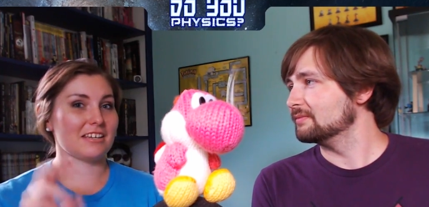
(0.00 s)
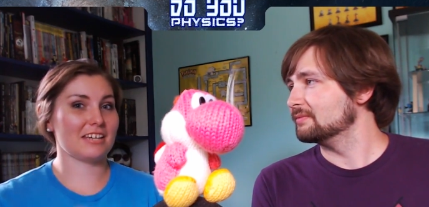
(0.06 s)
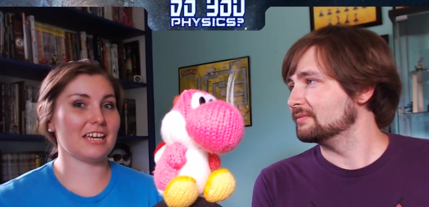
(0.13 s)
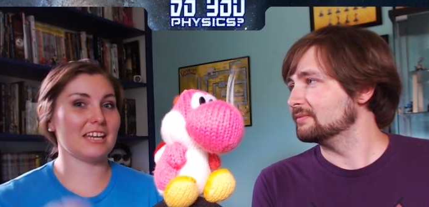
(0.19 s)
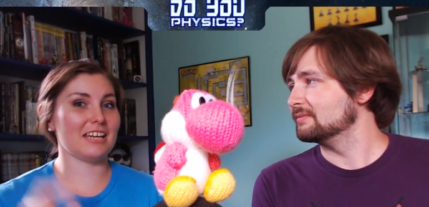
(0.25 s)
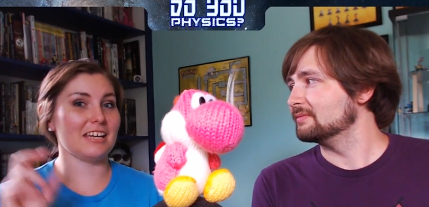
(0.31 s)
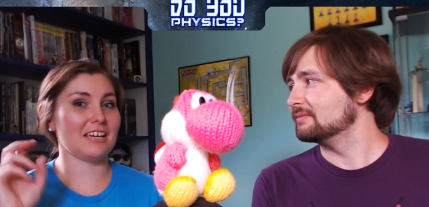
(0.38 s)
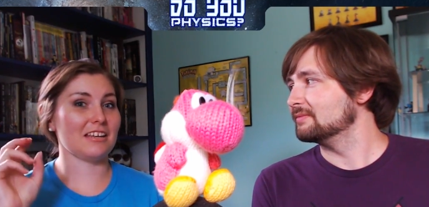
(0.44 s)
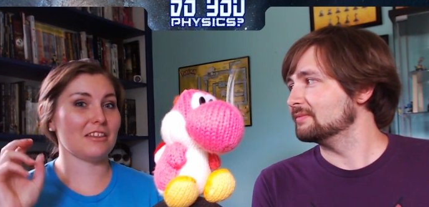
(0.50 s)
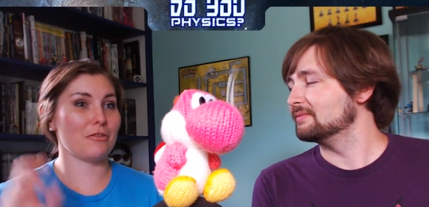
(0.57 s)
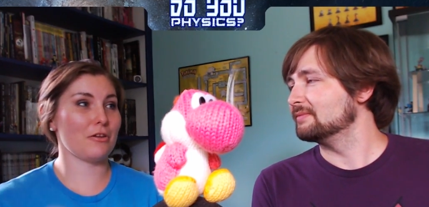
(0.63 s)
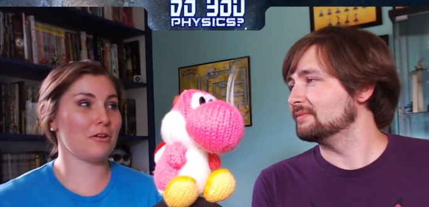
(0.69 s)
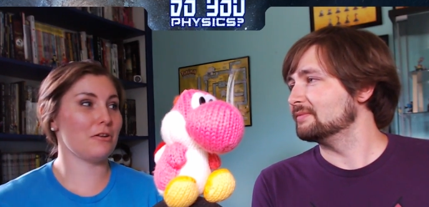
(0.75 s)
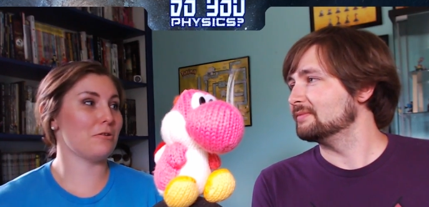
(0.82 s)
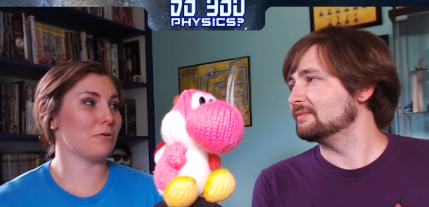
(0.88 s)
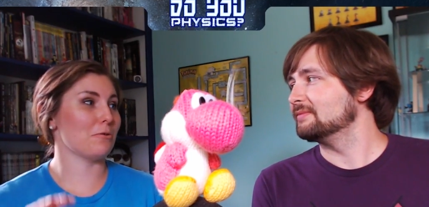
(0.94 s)
Speaker 1: getting
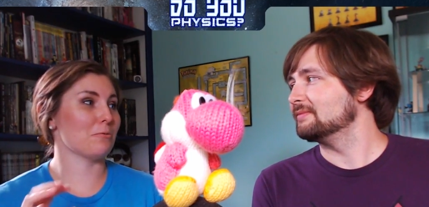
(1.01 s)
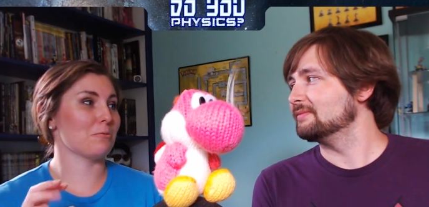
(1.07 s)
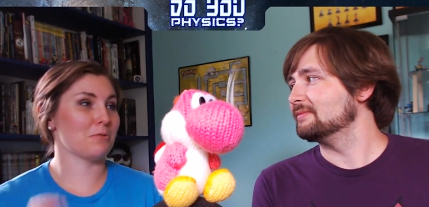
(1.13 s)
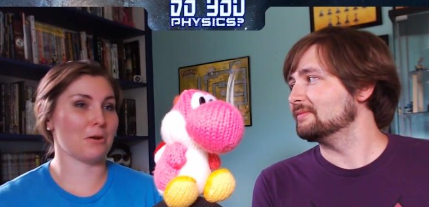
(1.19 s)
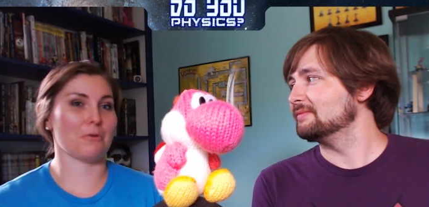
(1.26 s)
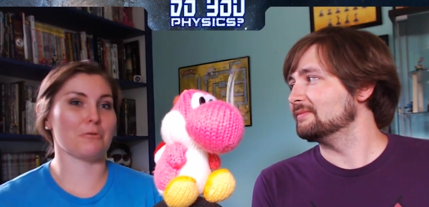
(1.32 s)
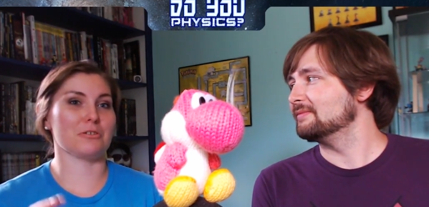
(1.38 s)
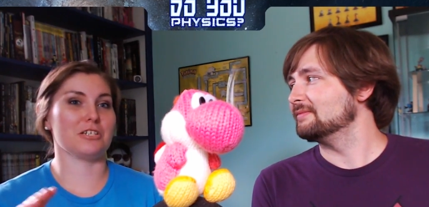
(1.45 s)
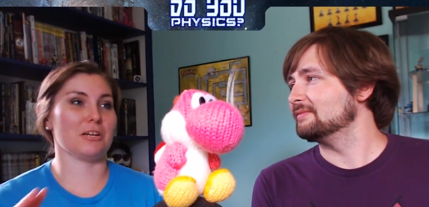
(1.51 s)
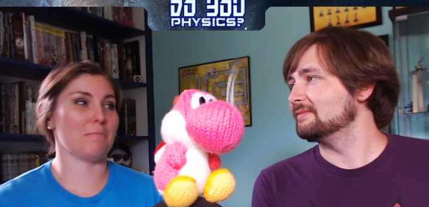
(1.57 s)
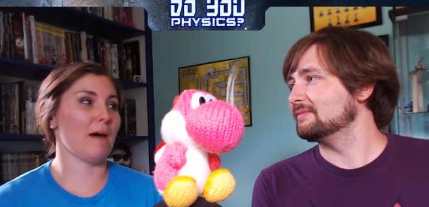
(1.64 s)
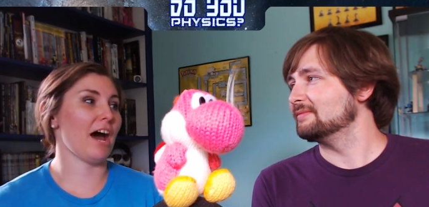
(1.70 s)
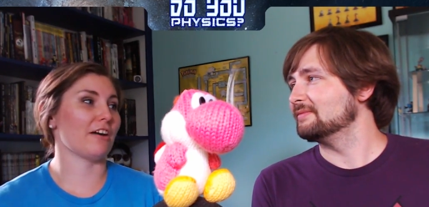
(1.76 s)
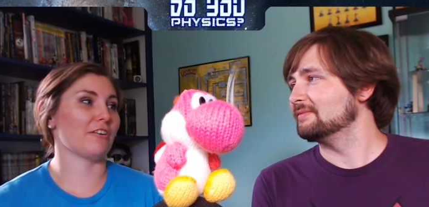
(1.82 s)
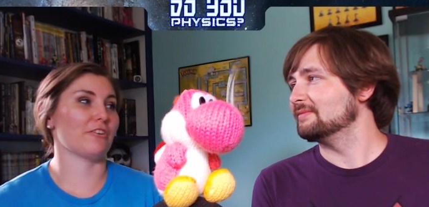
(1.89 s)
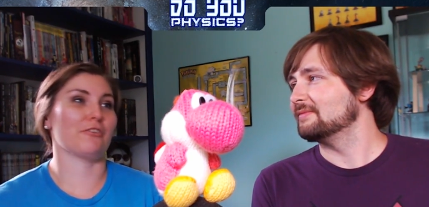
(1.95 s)
the new Yoshi
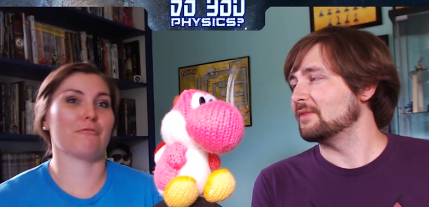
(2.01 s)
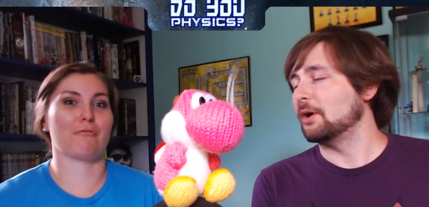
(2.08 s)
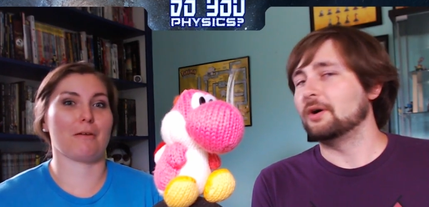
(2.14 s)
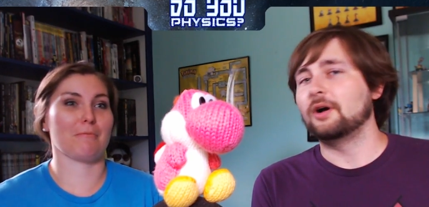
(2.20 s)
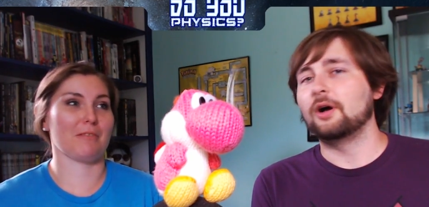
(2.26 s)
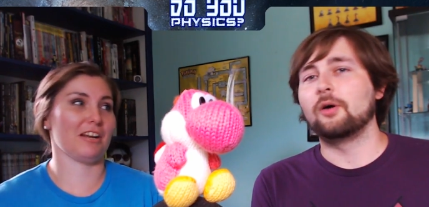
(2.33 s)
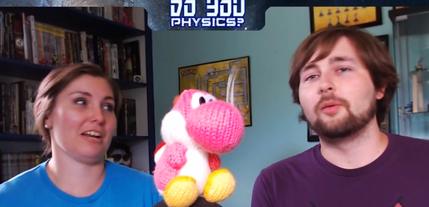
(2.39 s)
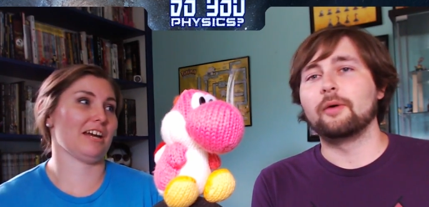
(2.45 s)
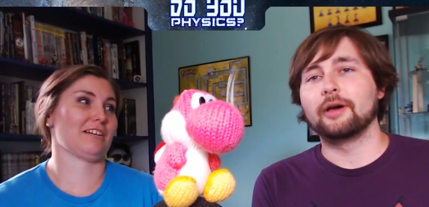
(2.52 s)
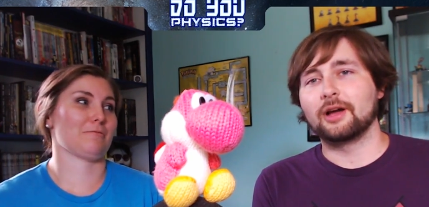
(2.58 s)
pattern from the oh next Oh my